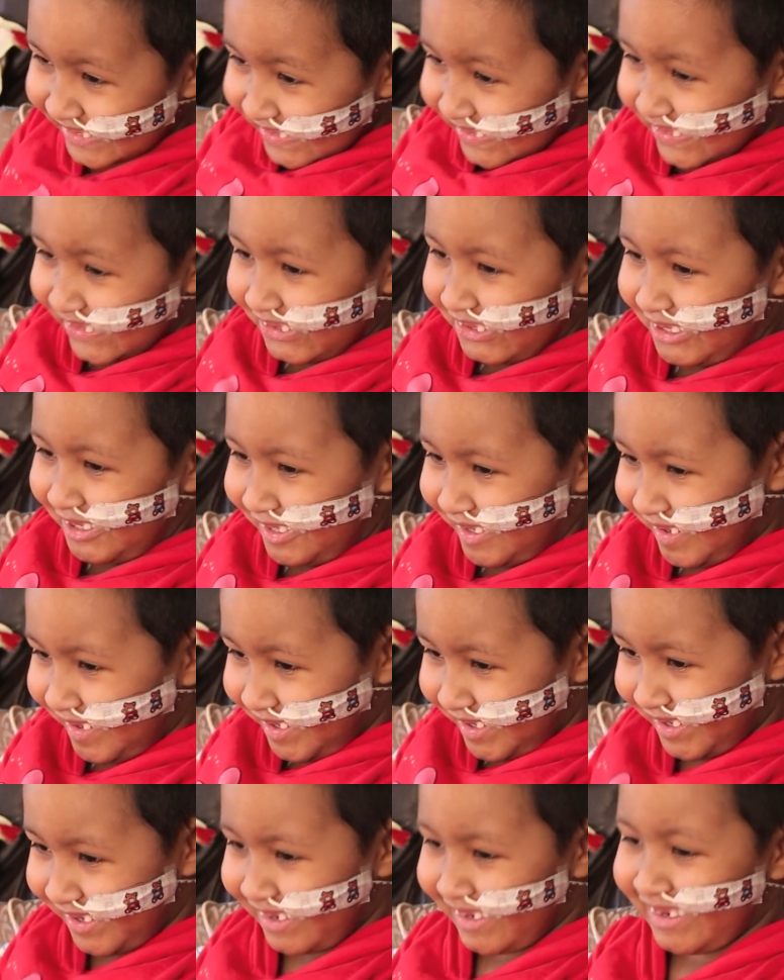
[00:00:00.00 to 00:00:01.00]
gonna
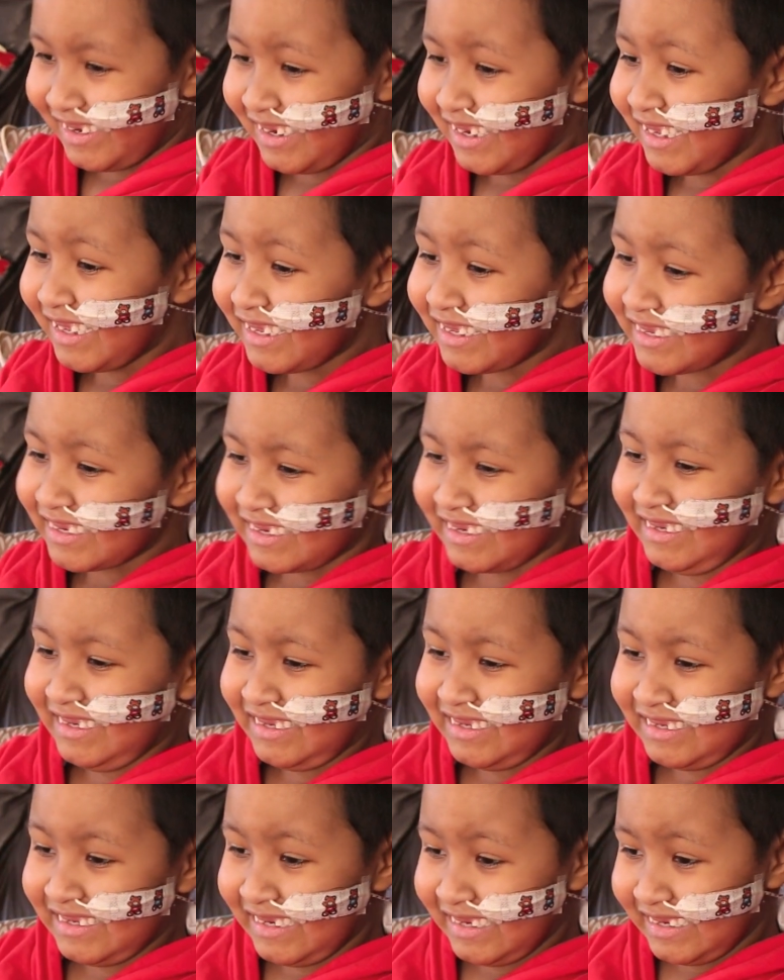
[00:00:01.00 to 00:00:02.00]
hurt
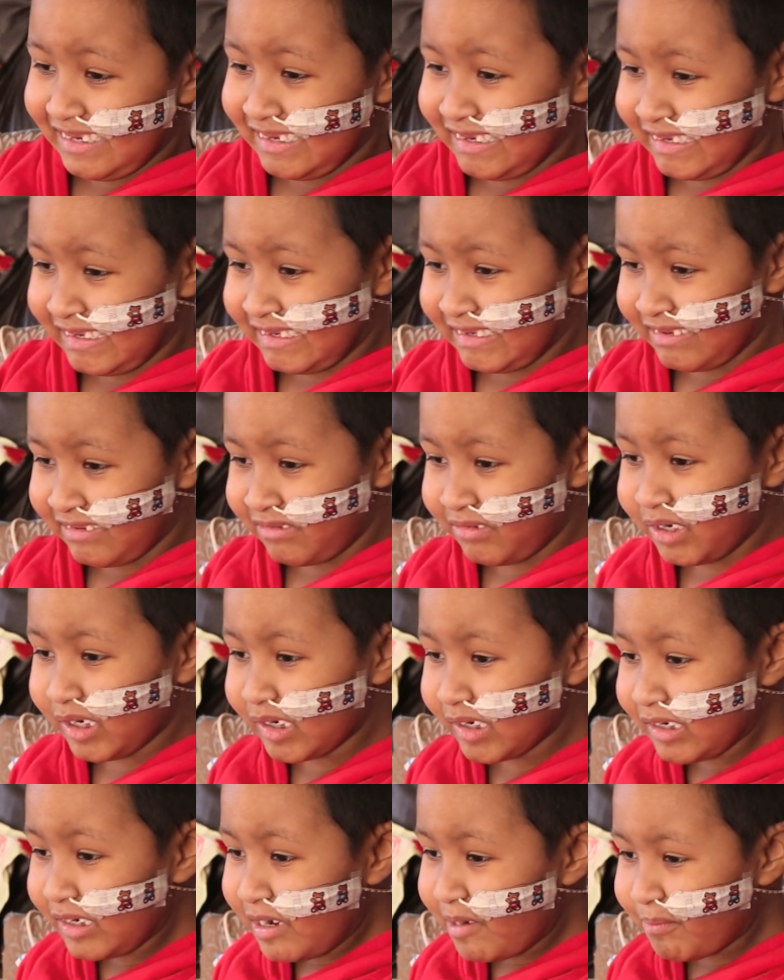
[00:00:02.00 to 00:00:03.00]

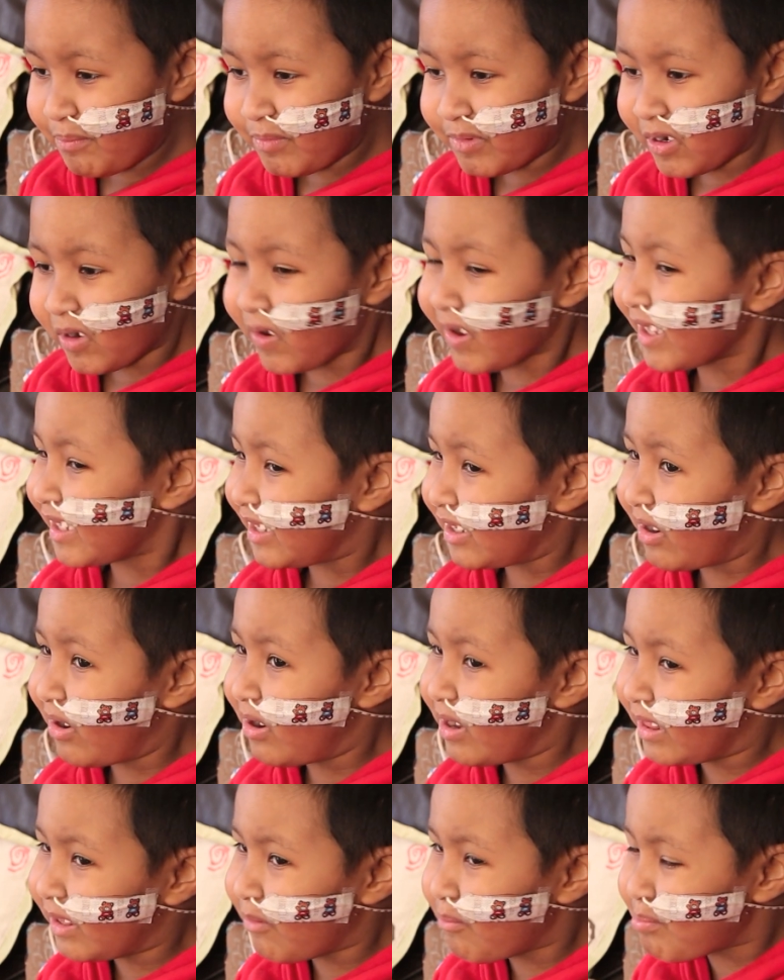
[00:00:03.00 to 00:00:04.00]
you, but it's
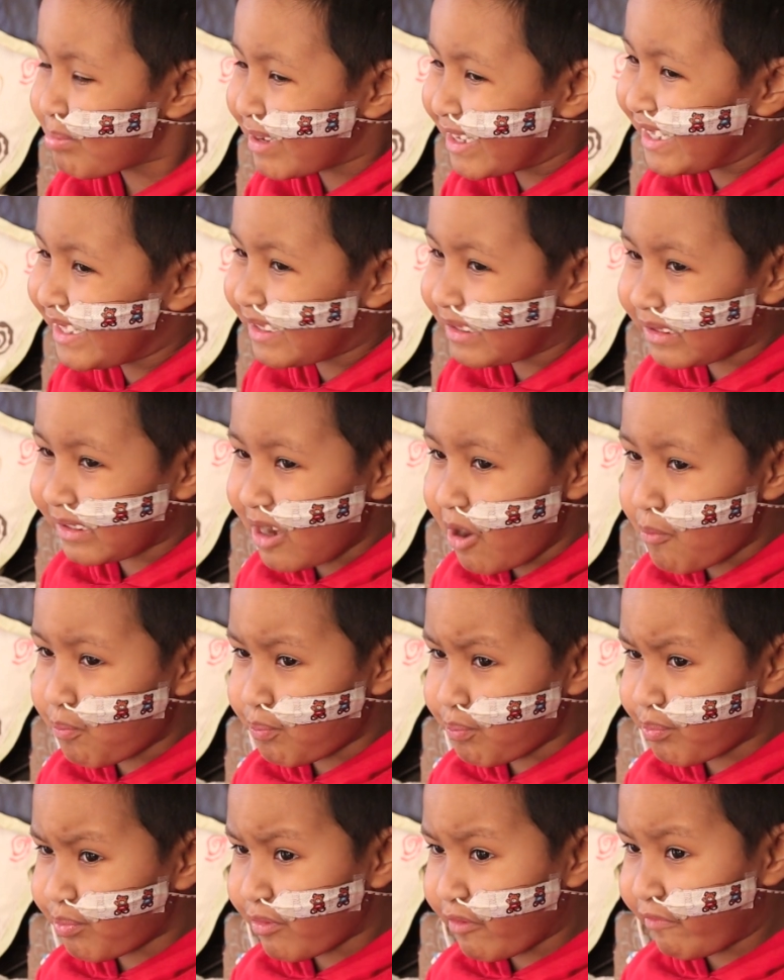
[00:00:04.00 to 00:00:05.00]
gonna be
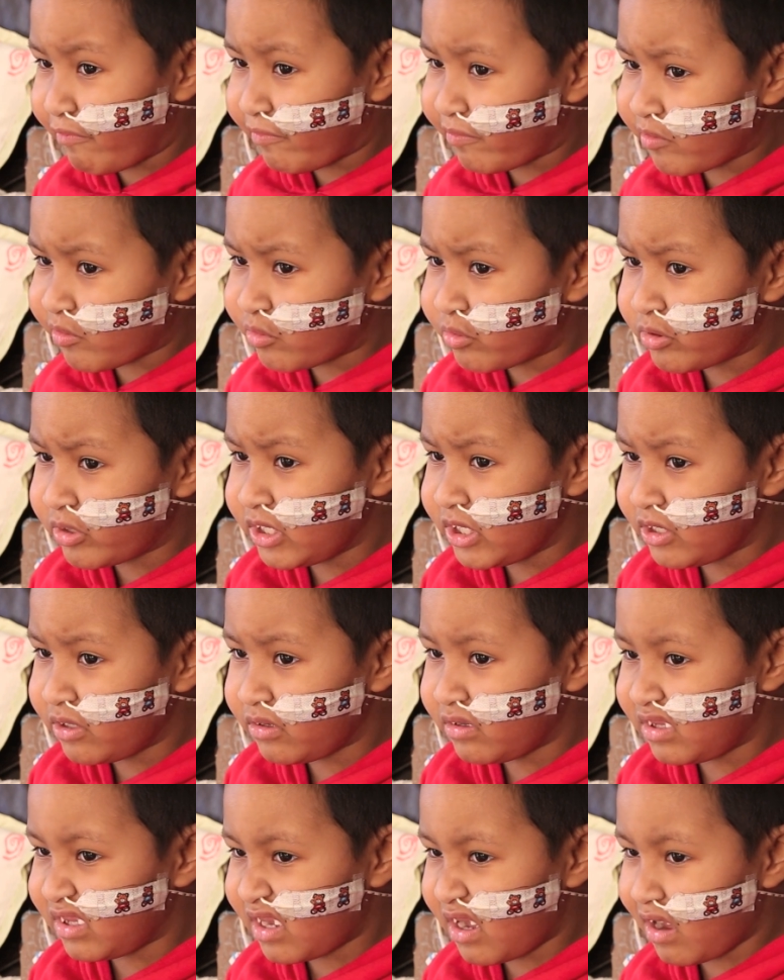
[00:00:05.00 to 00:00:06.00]
done before
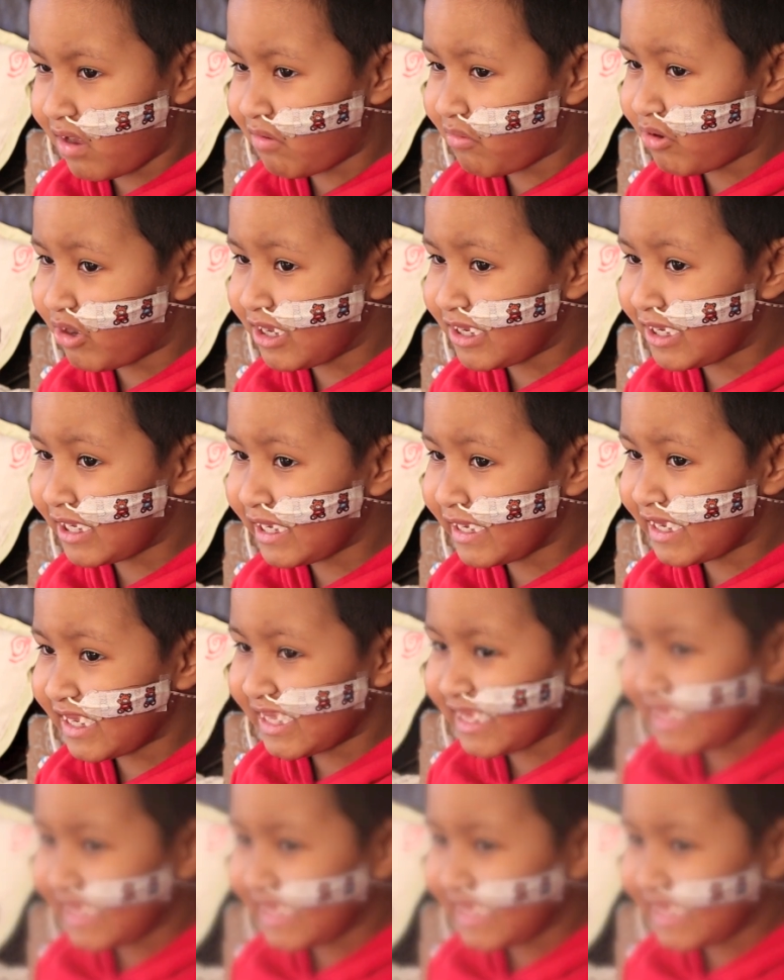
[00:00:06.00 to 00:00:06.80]
you know it.